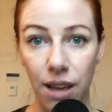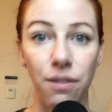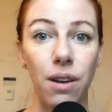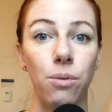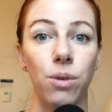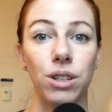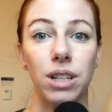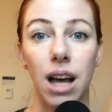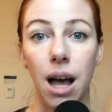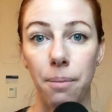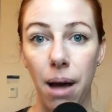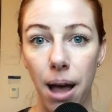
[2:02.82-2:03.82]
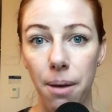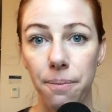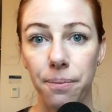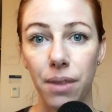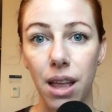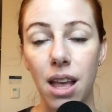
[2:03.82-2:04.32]
if it were to come up,
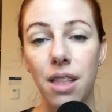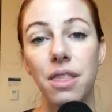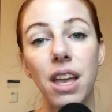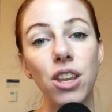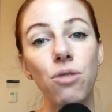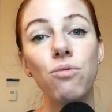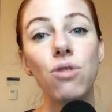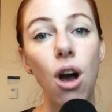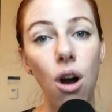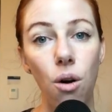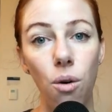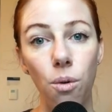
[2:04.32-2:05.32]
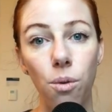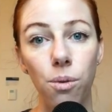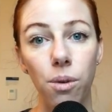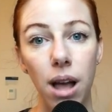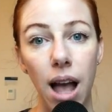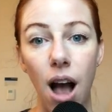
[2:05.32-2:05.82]
then you know
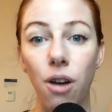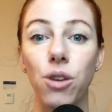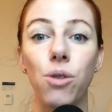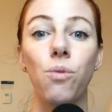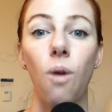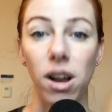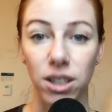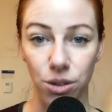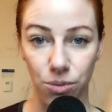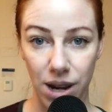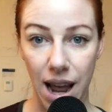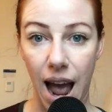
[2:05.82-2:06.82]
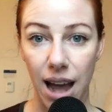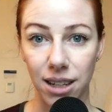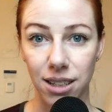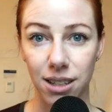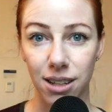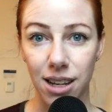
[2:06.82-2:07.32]
how you want to
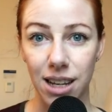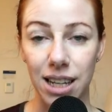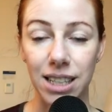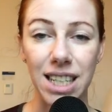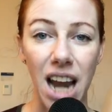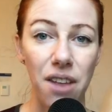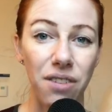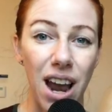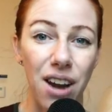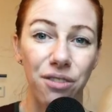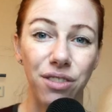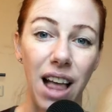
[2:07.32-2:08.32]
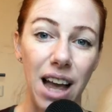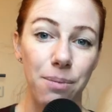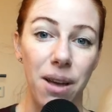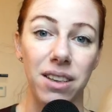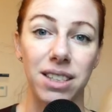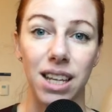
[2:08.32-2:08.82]
react instead of kind of flying
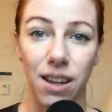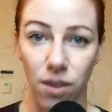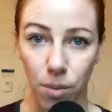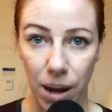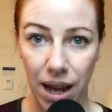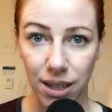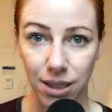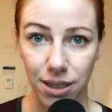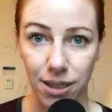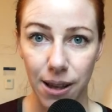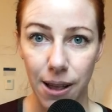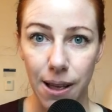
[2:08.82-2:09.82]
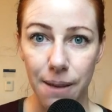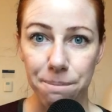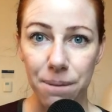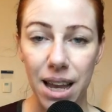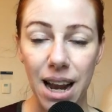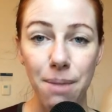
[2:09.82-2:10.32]
by the seat of your pants.
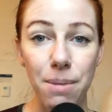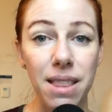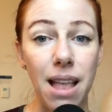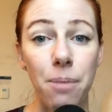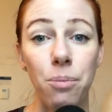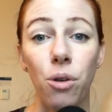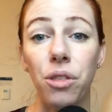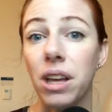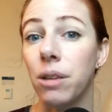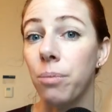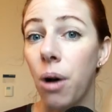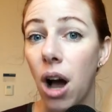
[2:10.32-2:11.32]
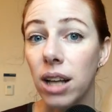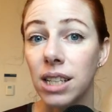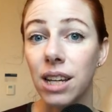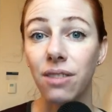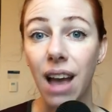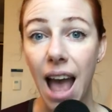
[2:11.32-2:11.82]
And I mean that both in
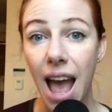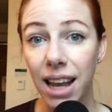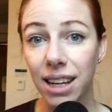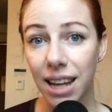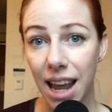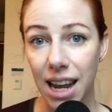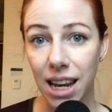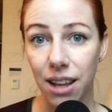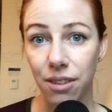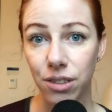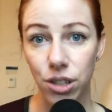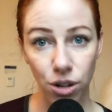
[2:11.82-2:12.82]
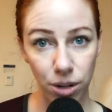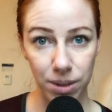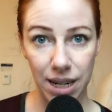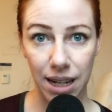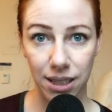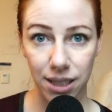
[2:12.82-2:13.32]
positive and negative
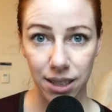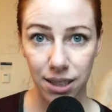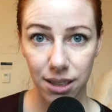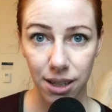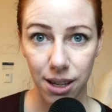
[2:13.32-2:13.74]
circumstances,